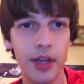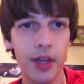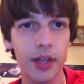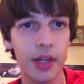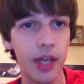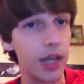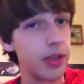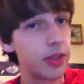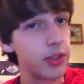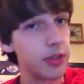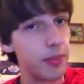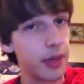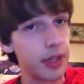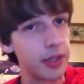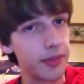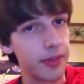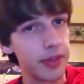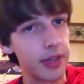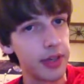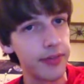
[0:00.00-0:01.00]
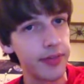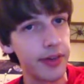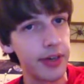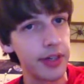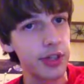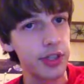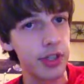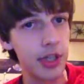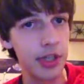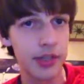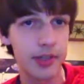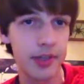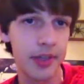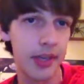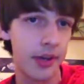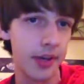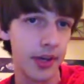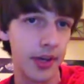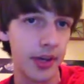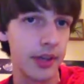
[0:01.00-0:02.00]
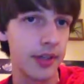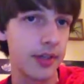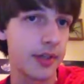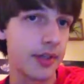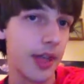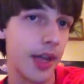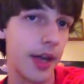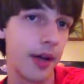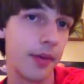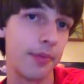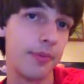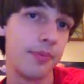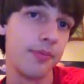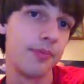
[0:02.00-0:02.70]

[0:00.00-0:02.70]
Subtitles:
Not too much of a difference, just Gear is now